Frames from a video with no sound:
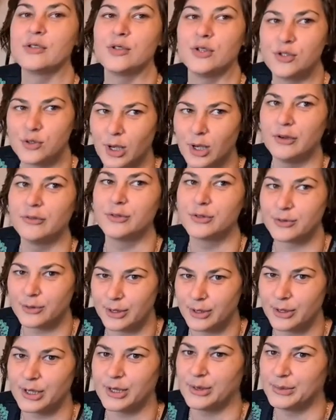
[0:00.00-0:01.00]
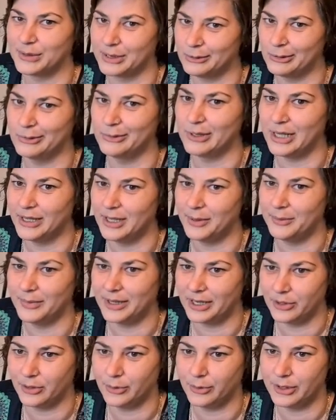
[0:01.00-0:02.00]
was when I got my
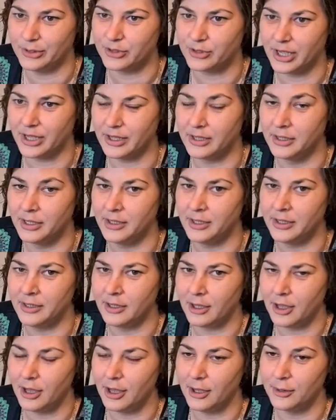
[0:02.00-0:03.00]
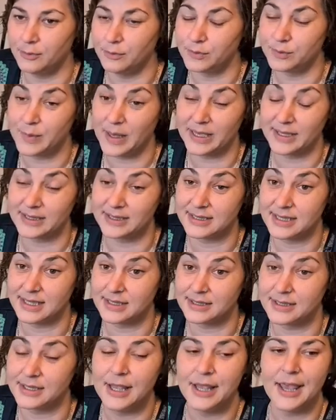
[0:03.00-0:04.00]
manual wheelchair,
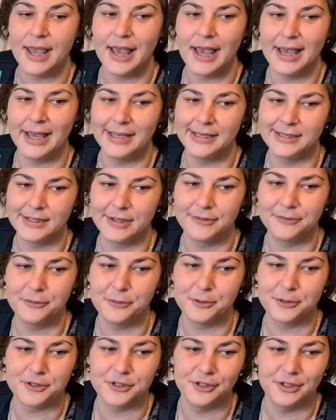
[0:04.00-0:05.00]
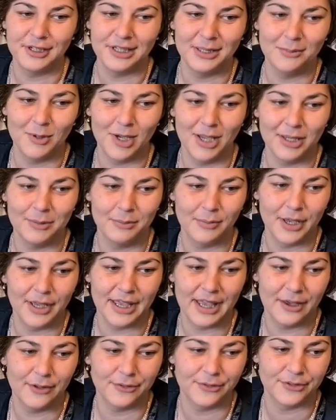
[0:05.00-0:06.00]
Pegasus, and unfortunately my
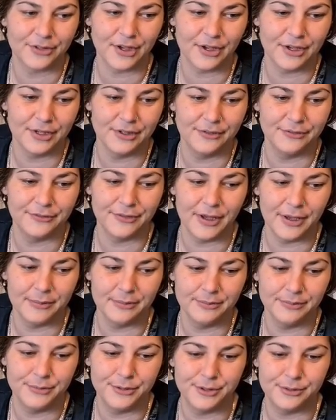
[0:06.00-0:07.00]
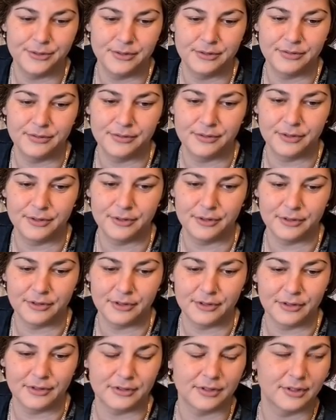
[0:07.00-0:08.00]
health's kind of gone
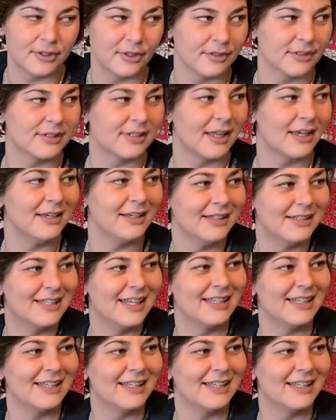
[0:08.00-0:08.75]
slightly